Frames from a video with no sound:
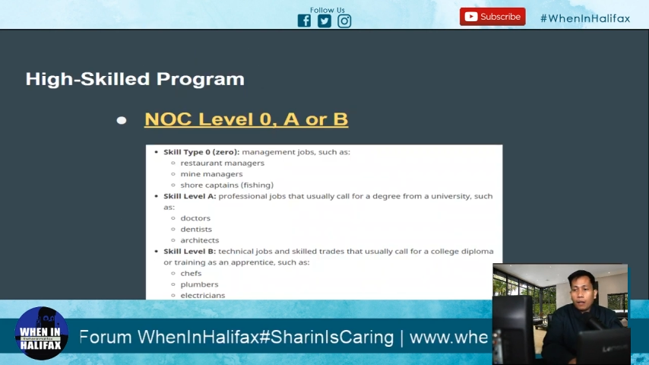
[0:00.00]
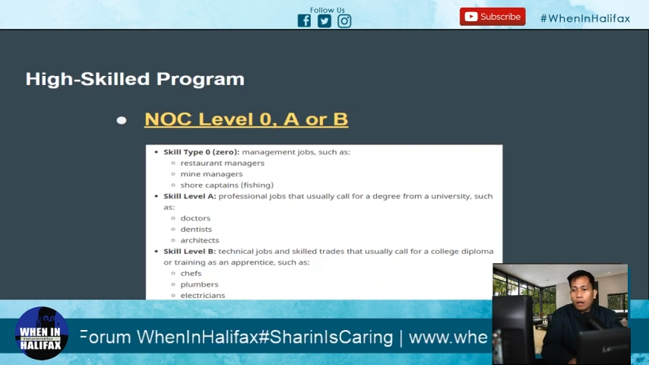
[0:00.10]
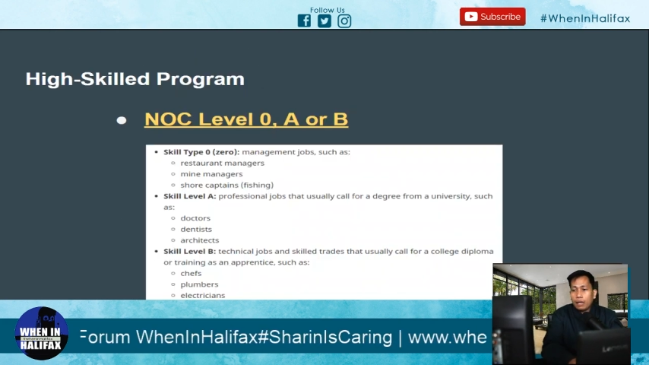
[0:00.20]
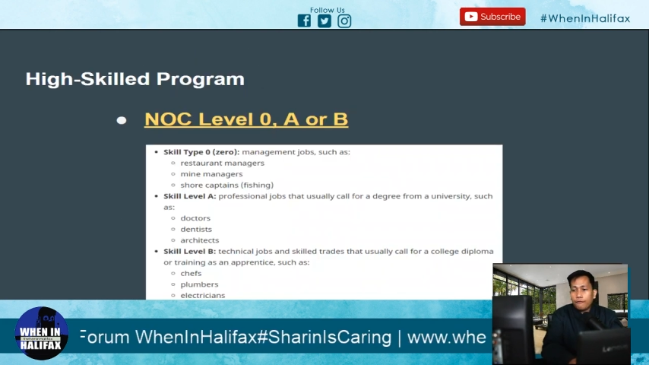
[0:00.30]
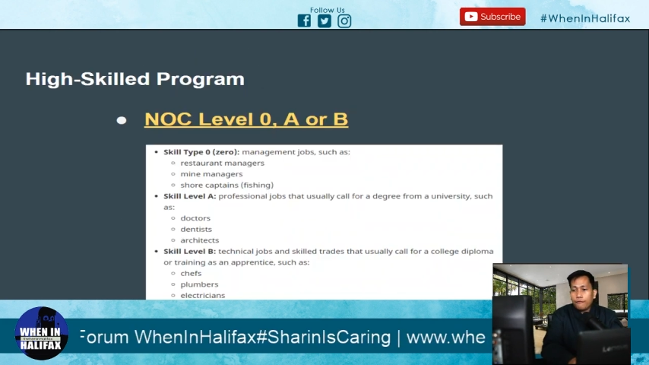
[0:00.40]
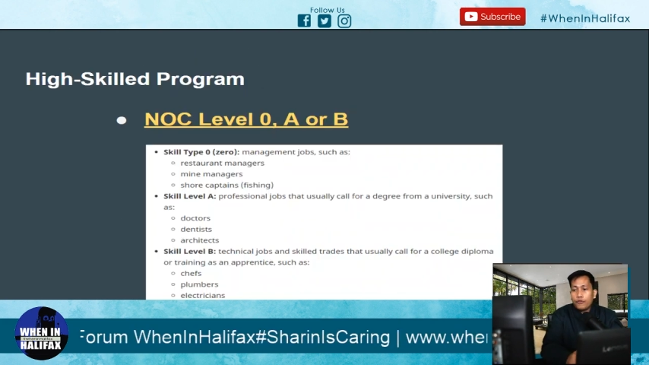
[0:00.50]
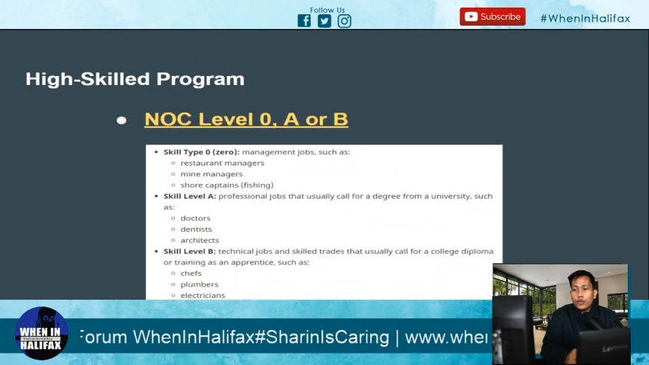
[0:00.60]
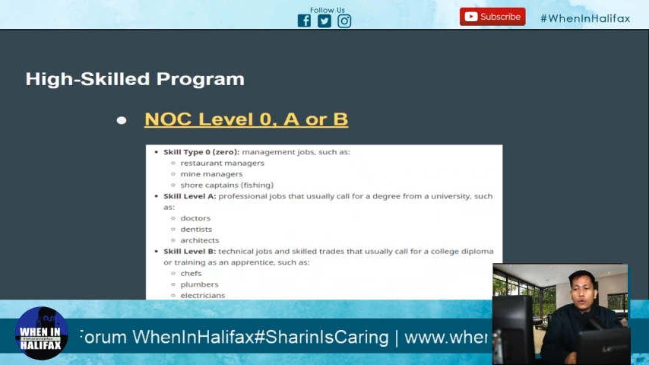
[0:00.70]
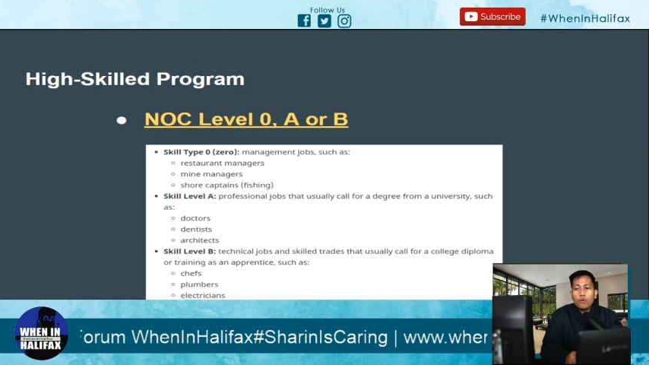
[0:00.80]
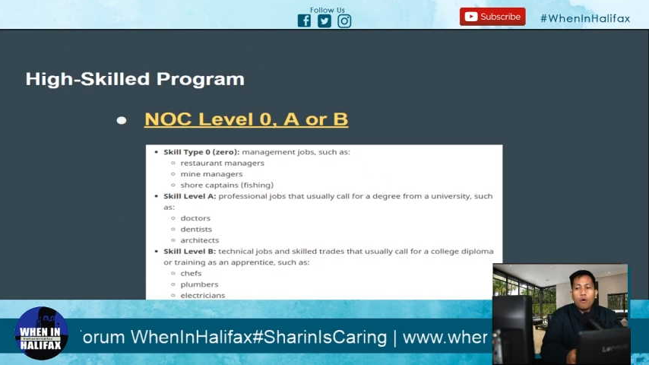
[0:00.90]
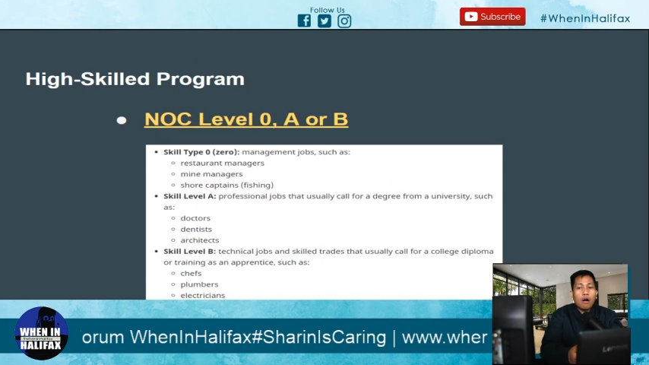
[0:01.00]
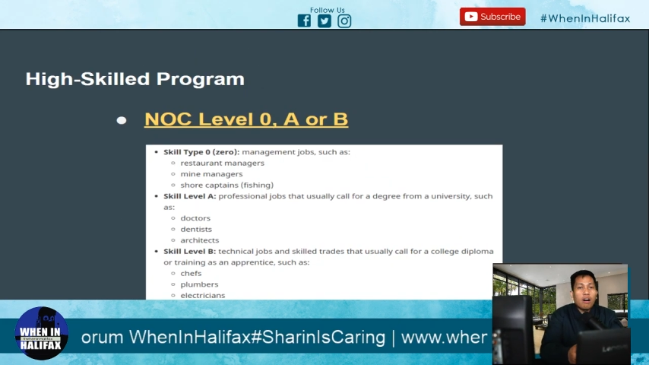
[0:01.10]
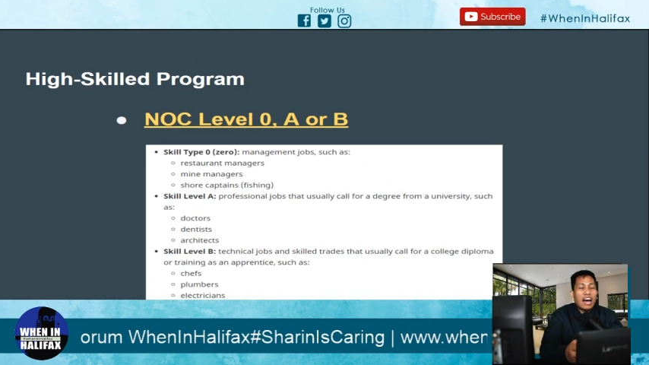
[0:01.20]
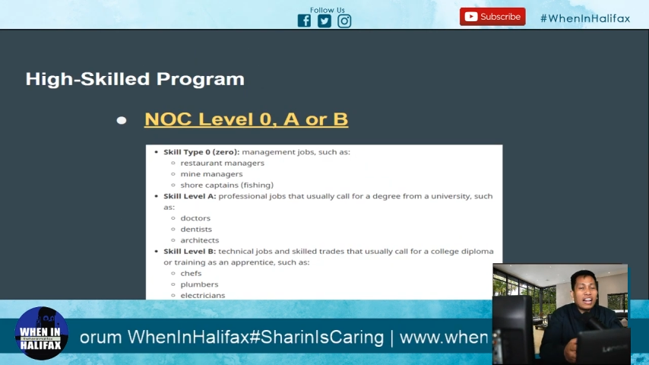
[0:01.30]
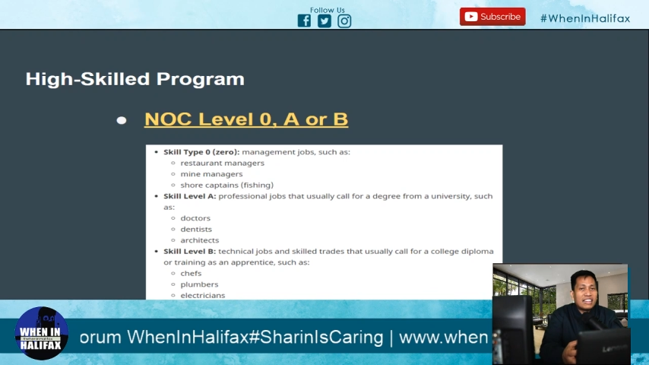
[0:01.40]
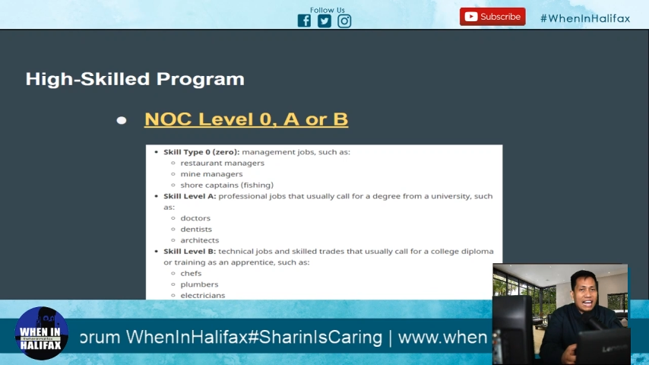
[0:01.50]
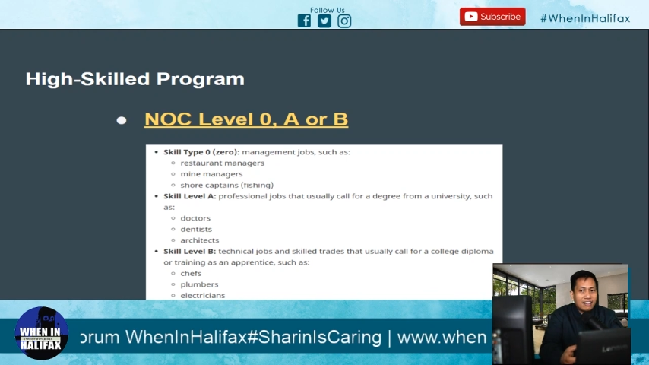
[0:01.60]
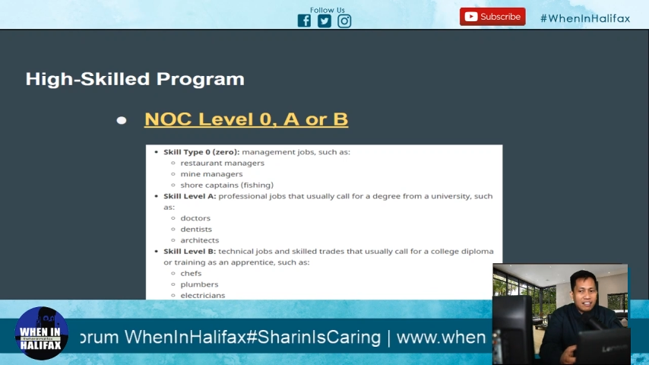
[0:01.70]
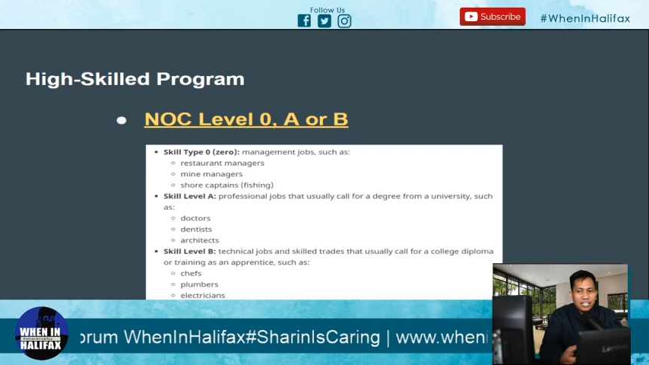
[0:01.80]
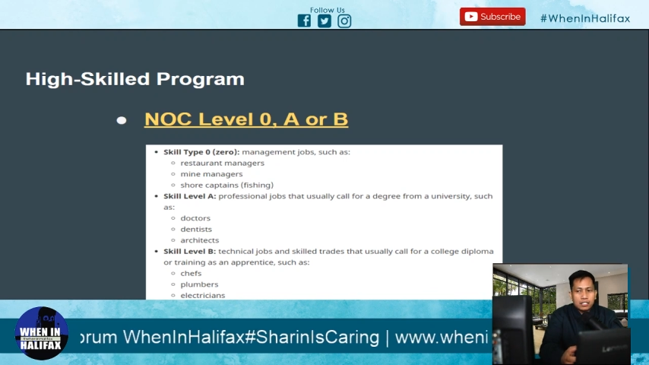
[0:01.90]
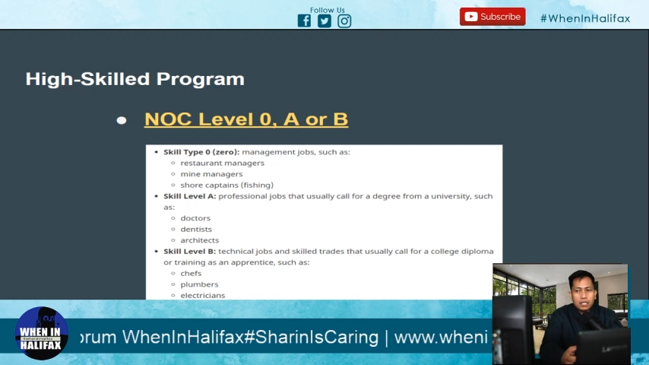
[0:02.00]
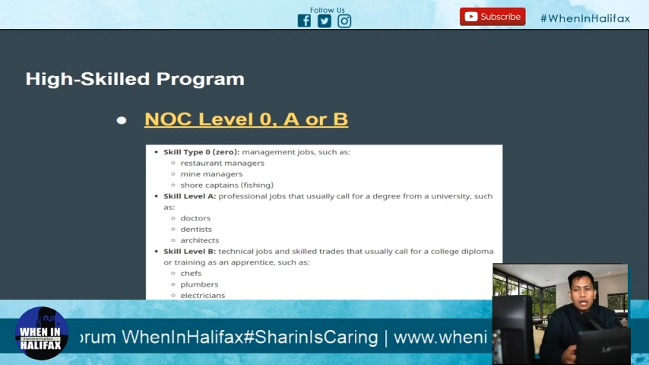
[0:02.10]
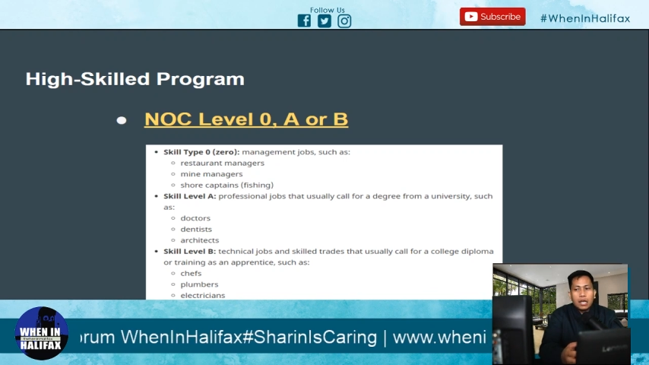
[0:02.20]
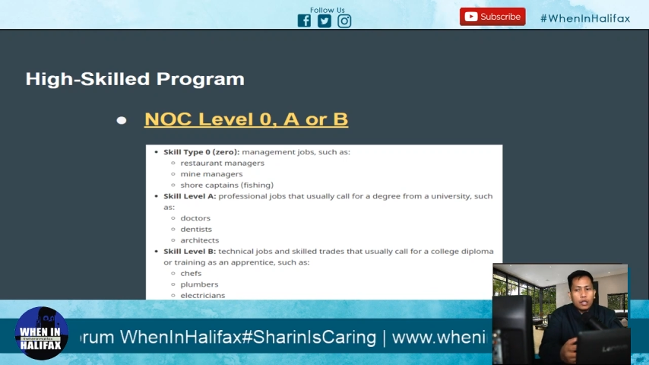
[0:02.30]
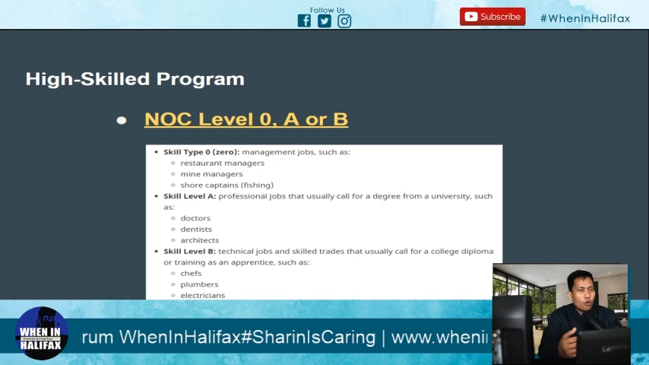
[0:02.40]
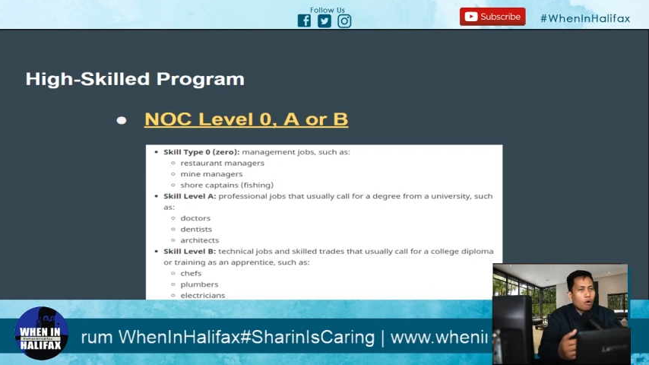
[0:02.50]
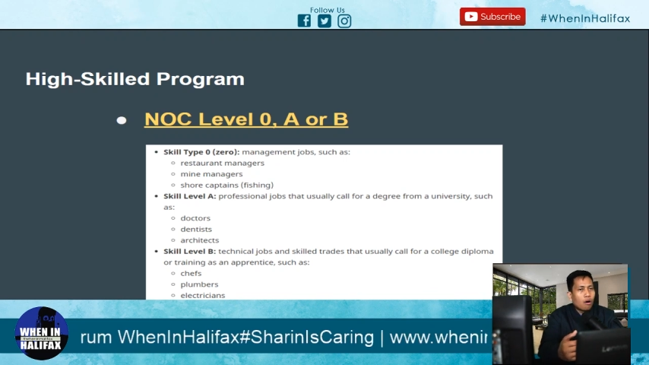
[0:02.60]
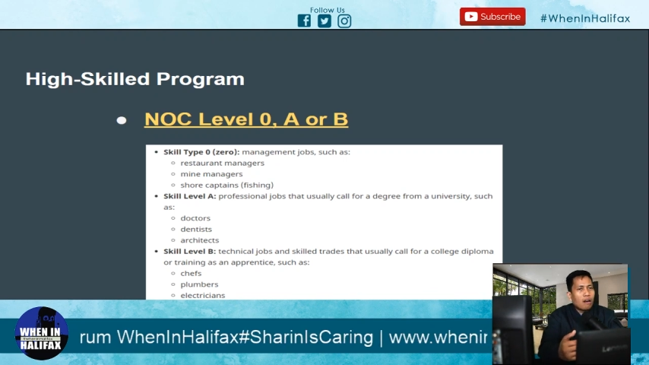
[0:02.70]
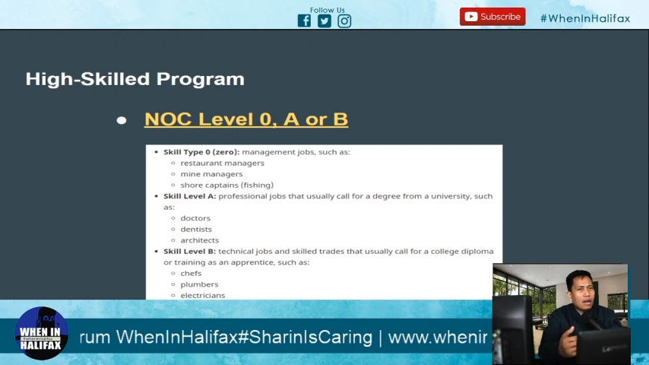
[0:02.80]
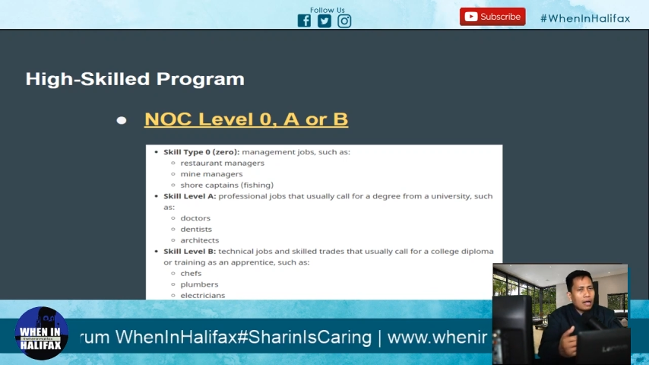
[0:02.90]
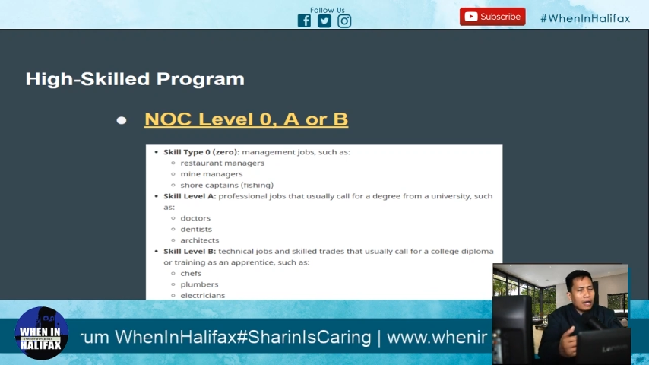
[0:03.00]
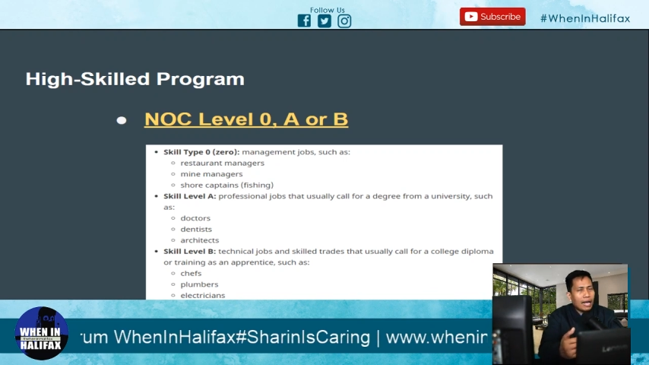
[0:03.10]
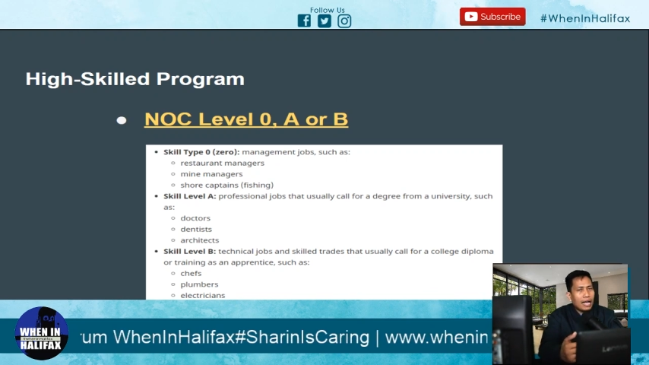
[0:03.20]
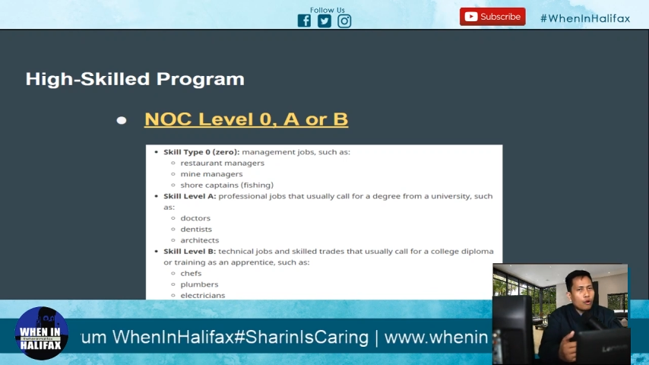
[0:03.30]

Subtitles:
No face is visible, so there are no lips to read.